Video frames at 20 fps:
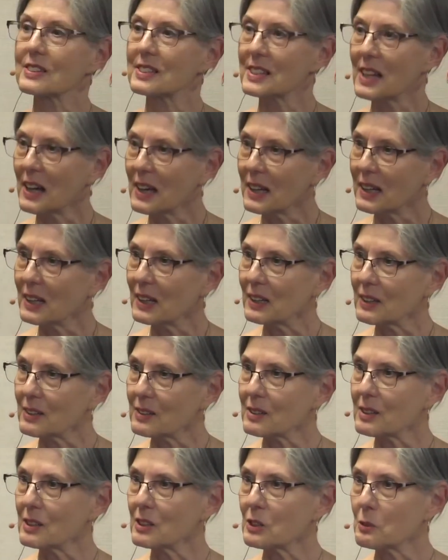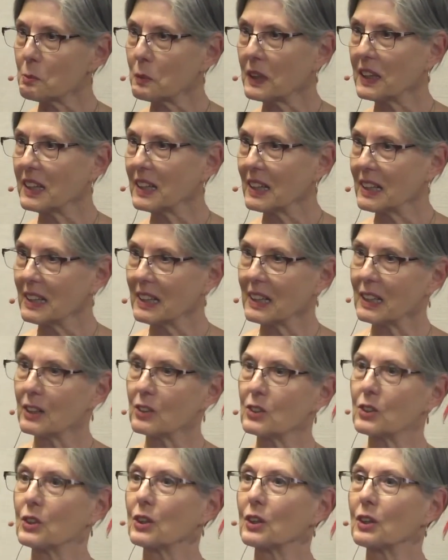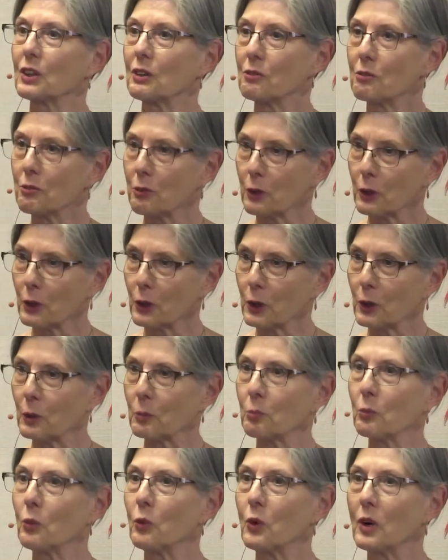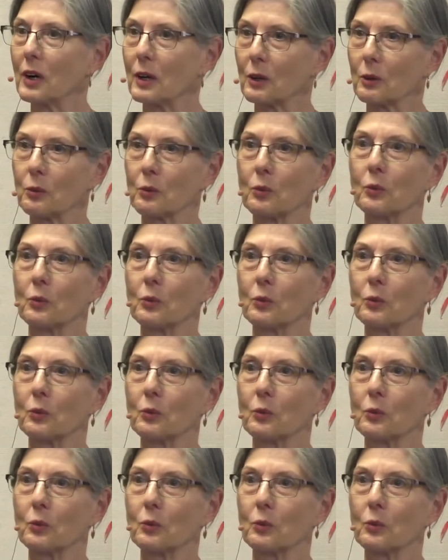science is beginning to confirm what